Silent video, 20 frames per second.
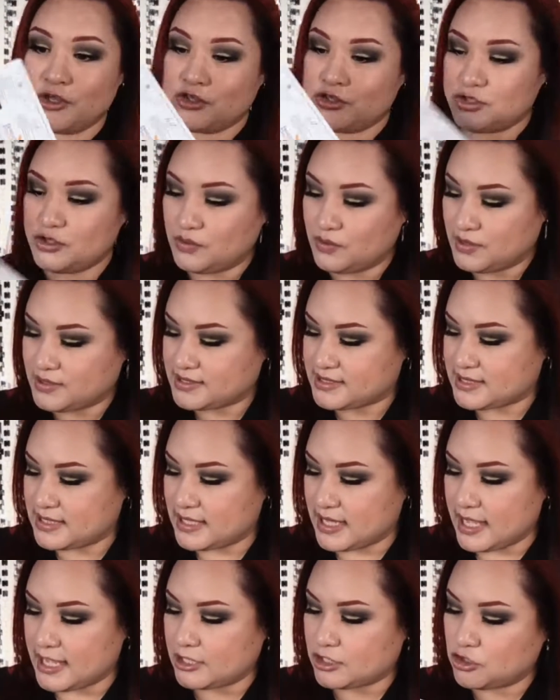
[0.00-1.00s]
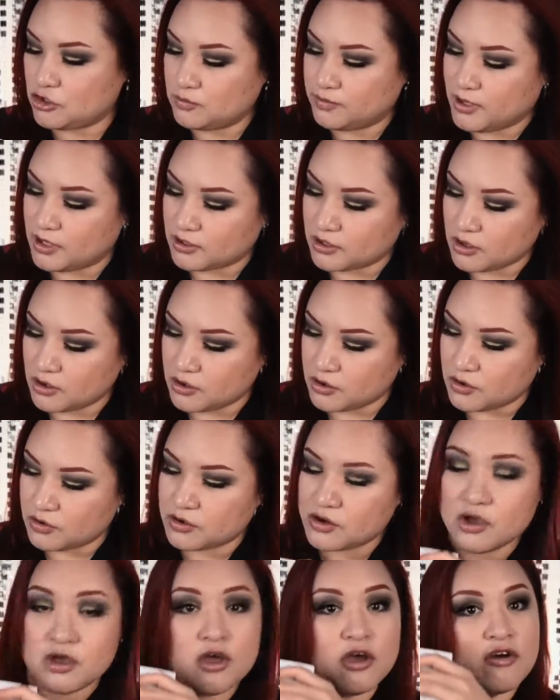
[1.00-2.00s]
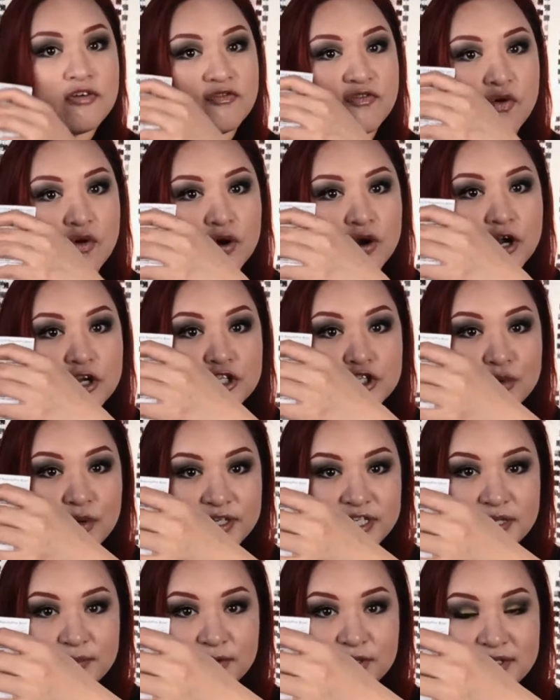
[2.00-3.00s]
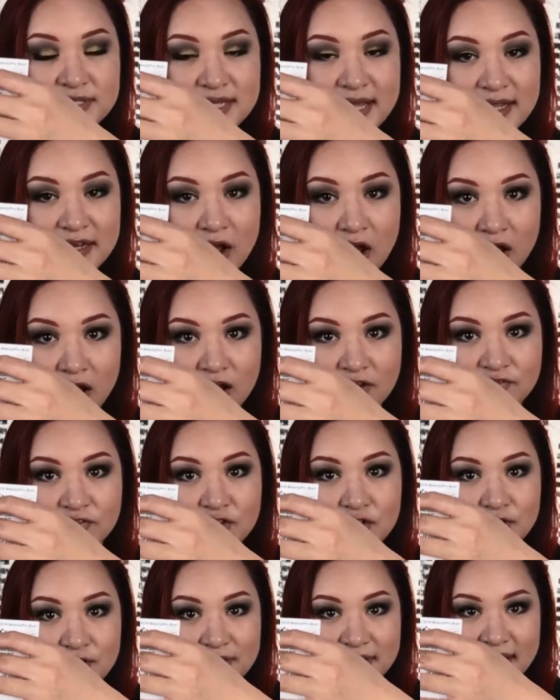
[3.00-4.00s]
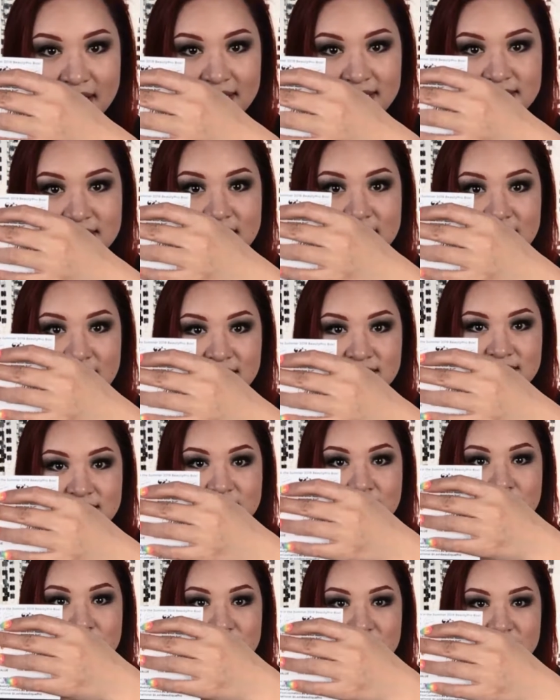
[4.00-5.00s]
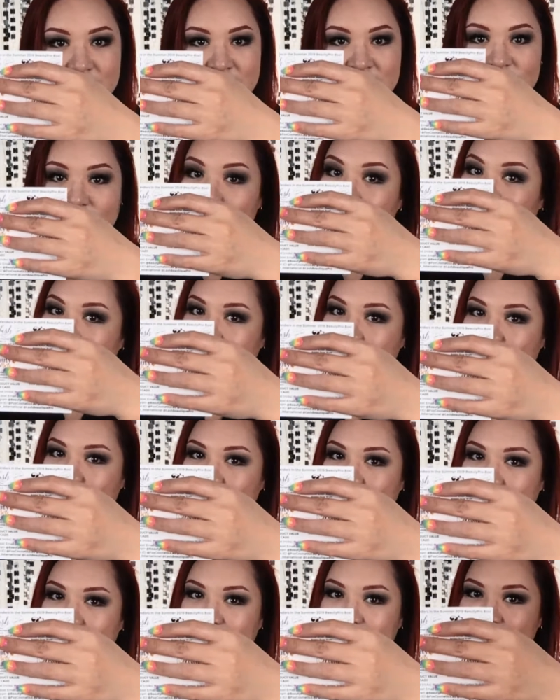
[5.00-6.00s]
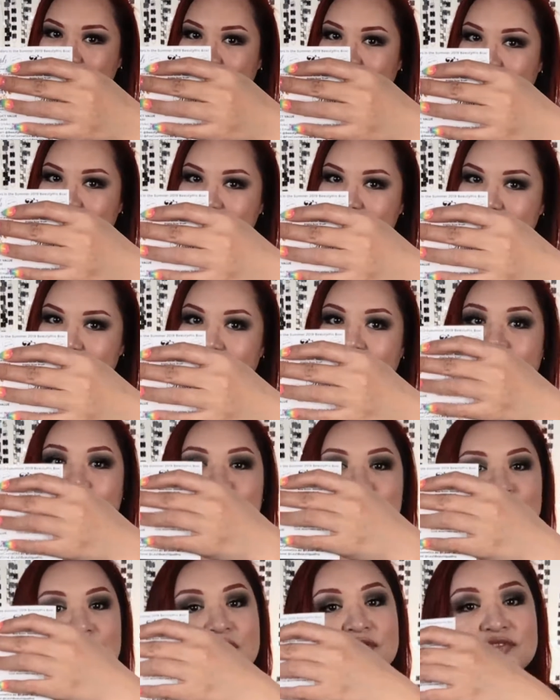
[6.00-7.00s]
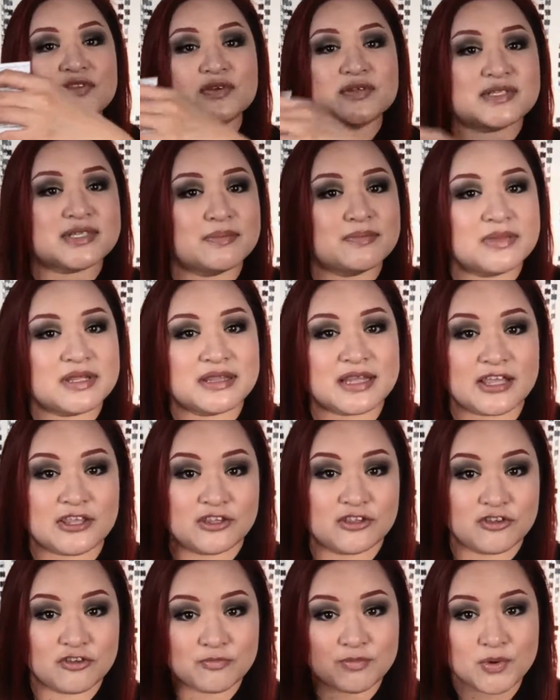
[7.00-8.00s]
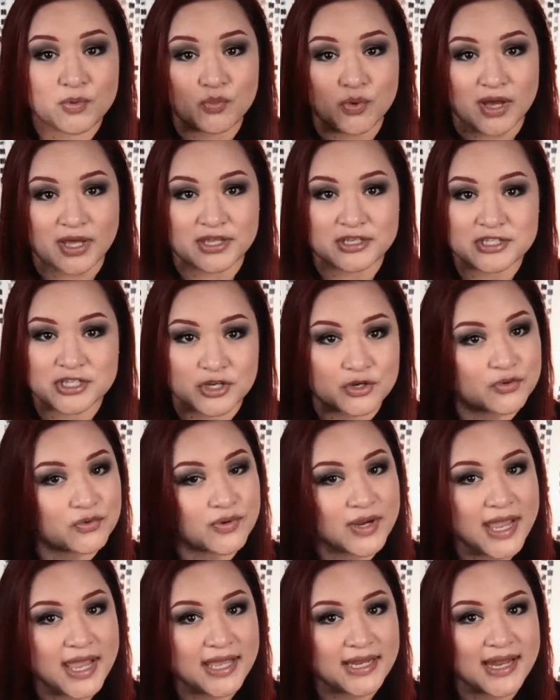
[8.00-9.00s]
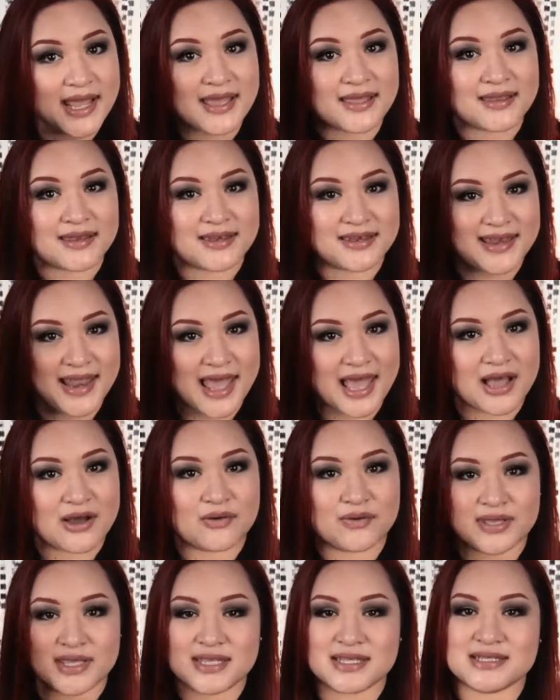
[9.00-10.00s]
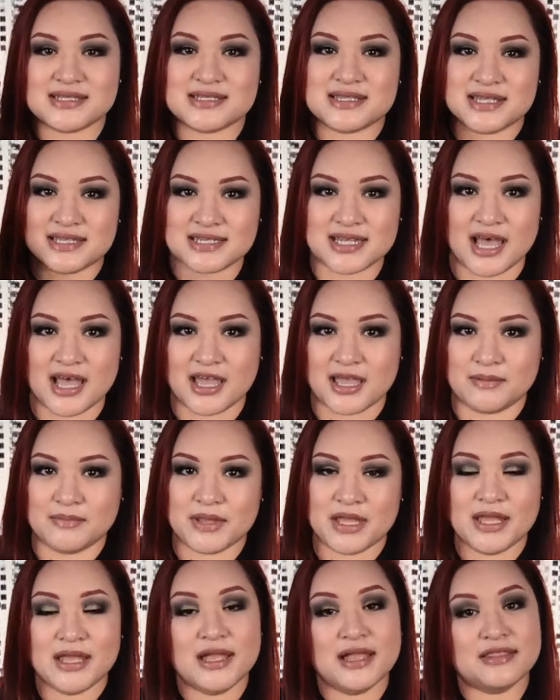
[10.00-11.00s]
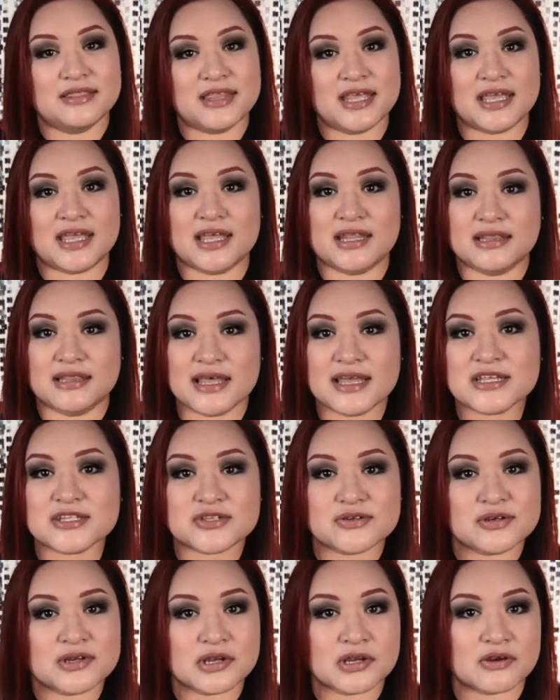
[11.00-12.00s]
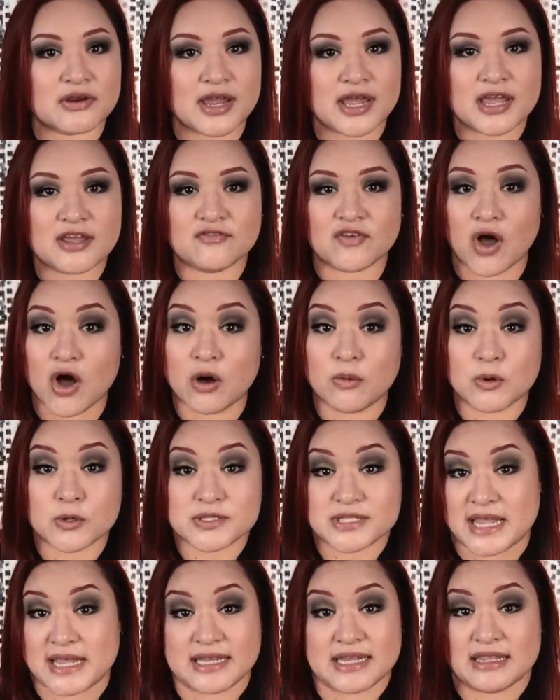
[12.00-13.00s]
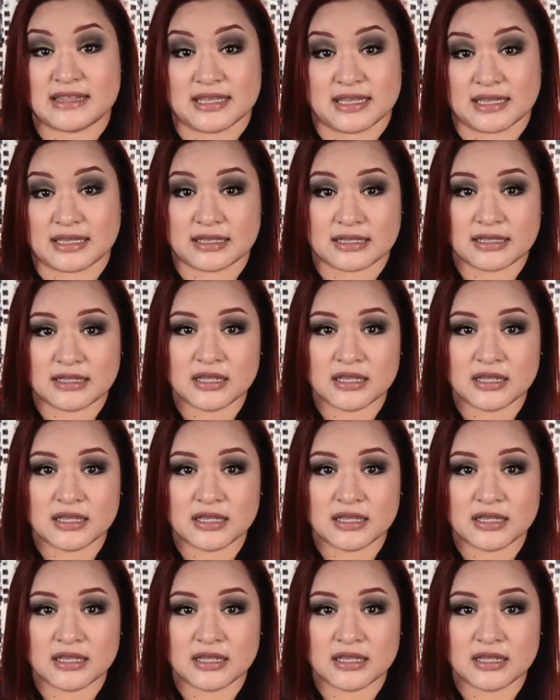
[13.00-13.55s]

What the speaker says: you will see a coupon code for 20% off your next custom piece from Laser Tech Designs. So if there's something that you've been wanting to create, now is the time. They can laser engrave almost anything.